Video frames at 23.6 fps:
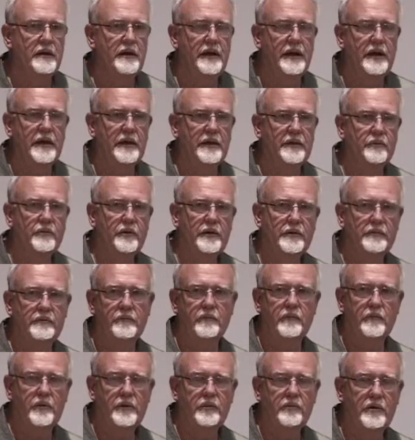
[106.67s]
And
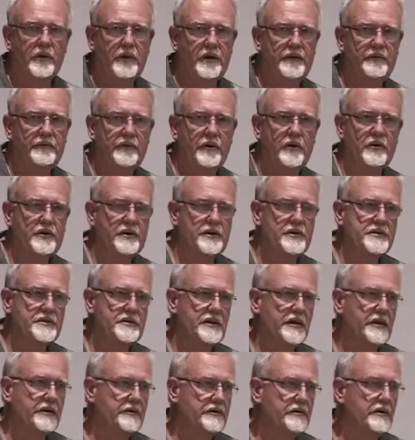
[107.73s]
we really
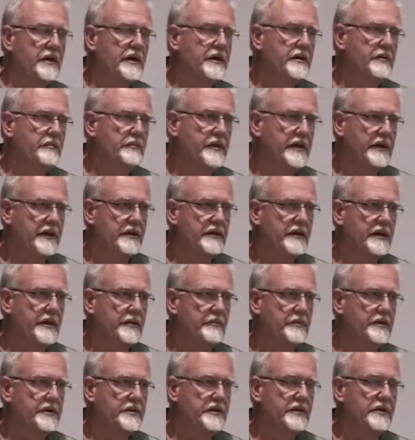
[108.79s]
focused on trying to make
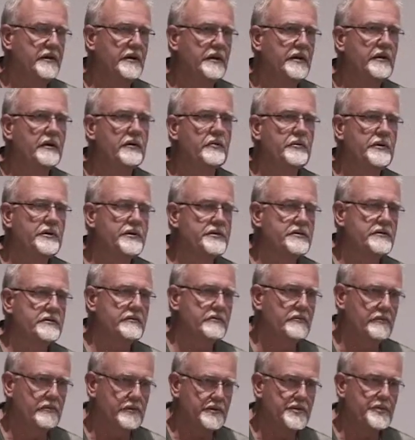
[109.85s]
that material, which
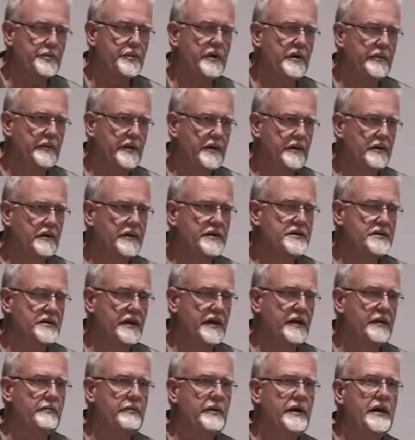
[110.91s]
was primarily
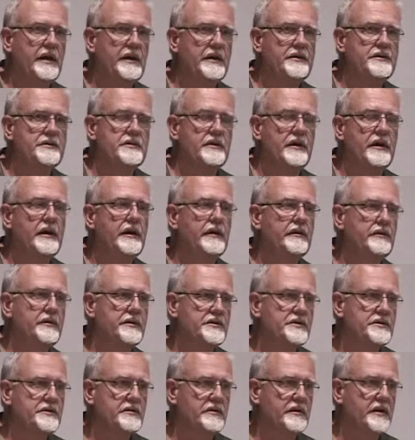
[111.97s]
sandbags and
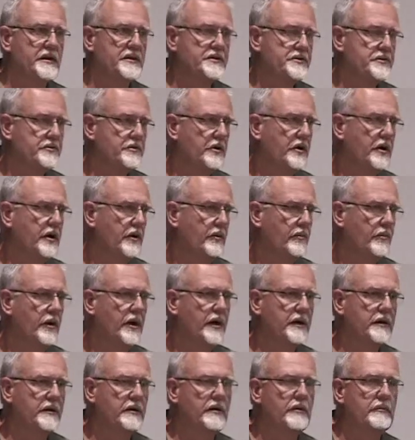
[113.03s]
this straw
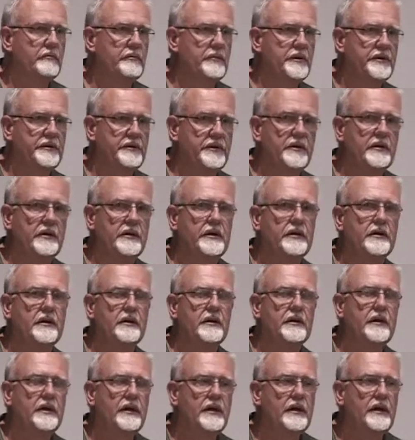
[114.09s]
wattle
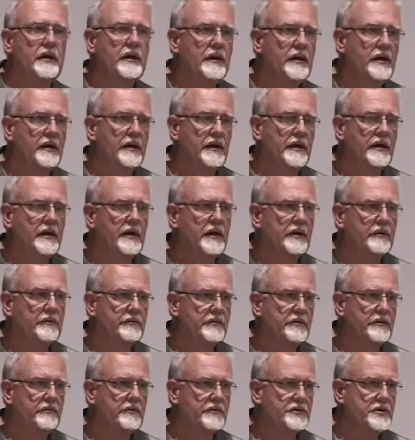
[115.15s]
material,
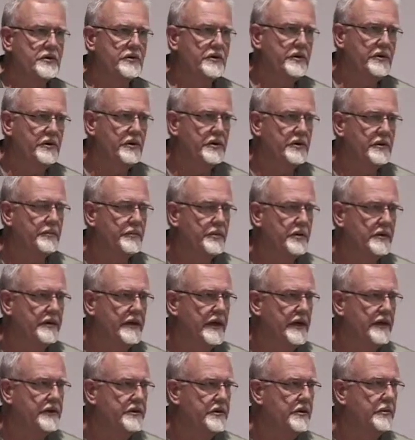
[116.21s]
so that you could
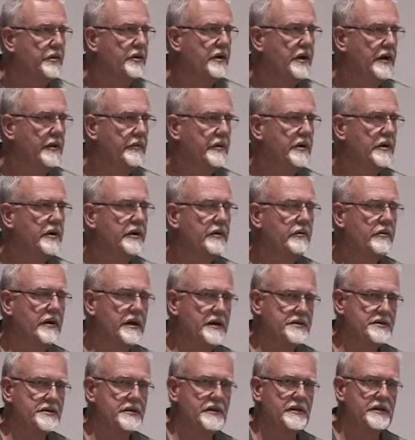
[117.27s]
protect your primary
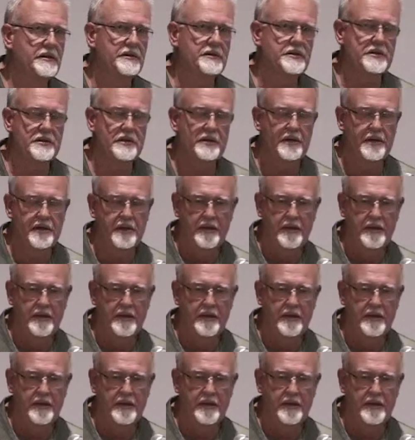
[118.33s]
residence.